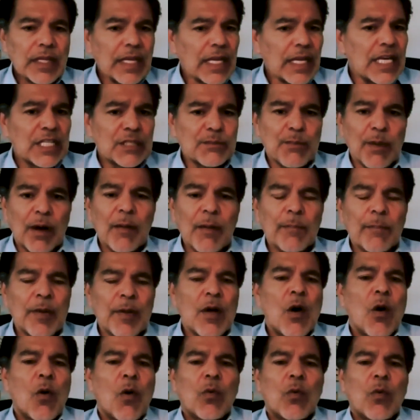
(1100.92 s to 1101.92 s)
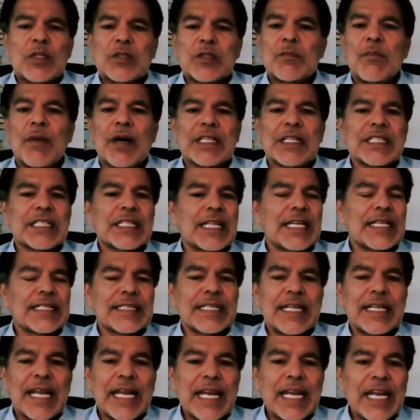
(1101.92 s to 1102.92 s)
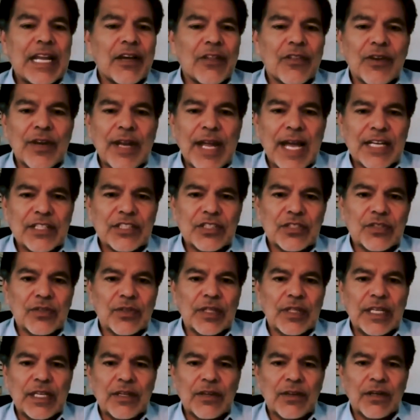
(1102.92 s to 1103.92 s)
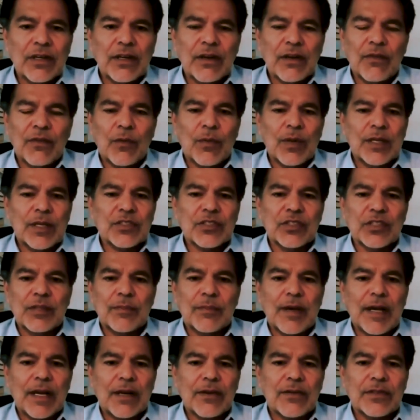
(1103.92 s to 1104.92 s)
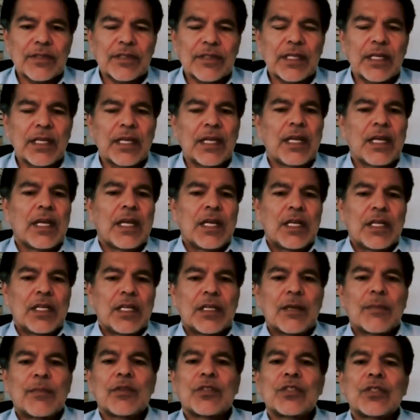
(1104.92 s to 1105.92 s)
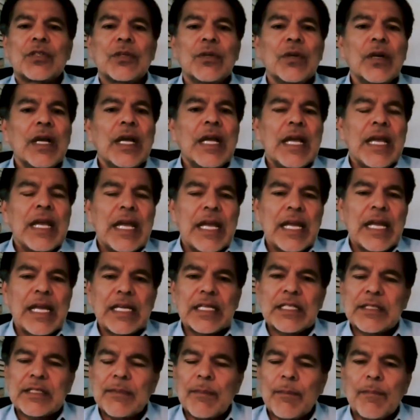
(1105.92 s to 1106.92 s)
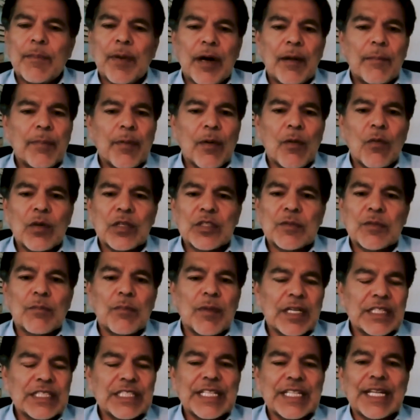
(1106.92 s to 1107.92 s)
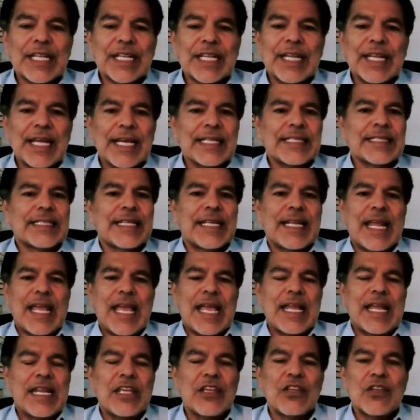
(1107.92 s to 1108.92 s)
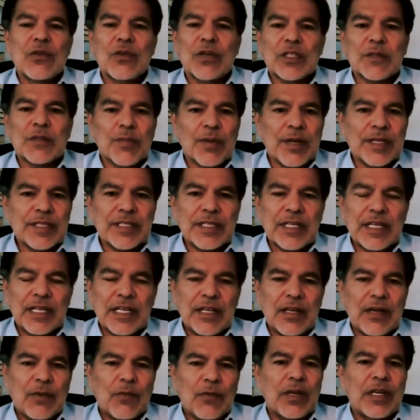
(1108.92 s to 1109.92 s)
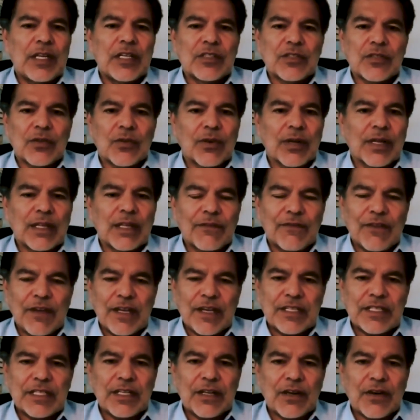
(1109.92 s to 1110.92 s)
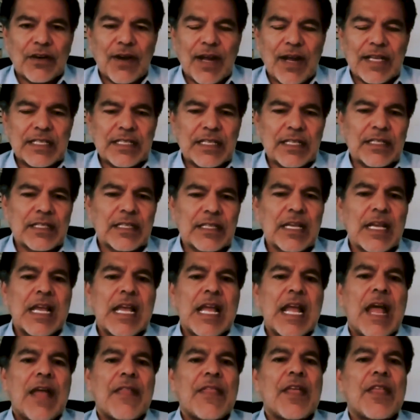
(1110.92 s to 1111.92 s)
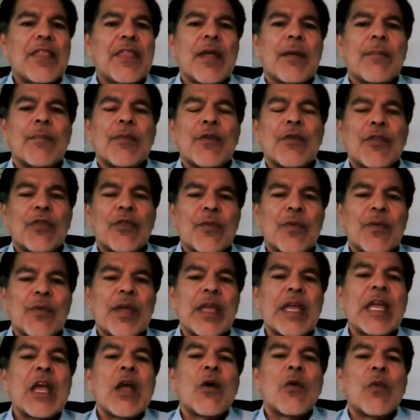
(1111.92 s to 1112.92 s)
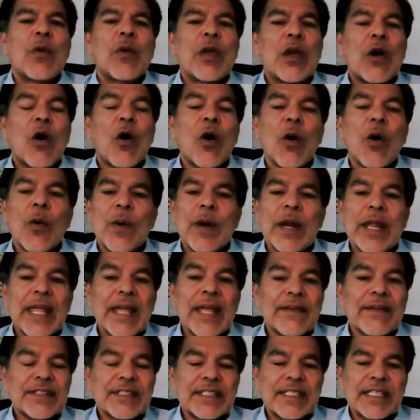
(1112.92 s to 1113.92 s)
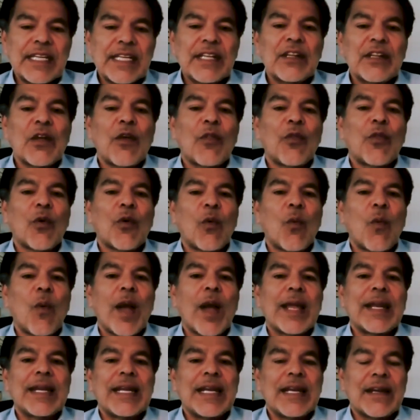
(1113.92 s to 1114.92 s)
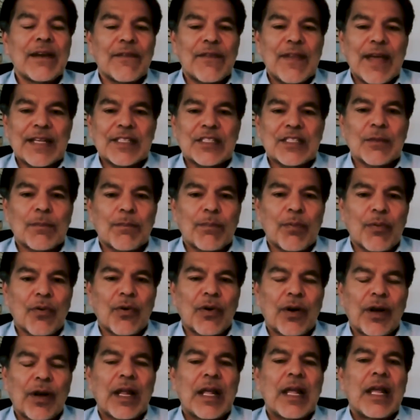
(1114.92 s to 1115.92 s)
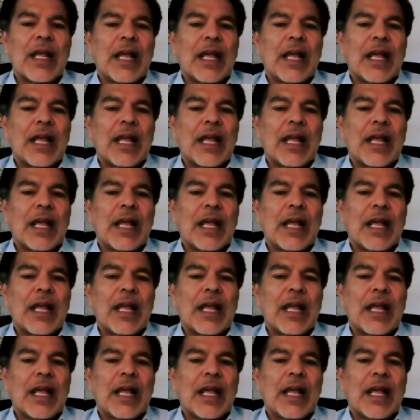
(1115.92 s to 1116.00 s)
his bump was much less than any other national leader of a Western democracy. Number two, his bump was much less than any US president when historically facing a crisis. And then number three, we already have seen the waning of that support.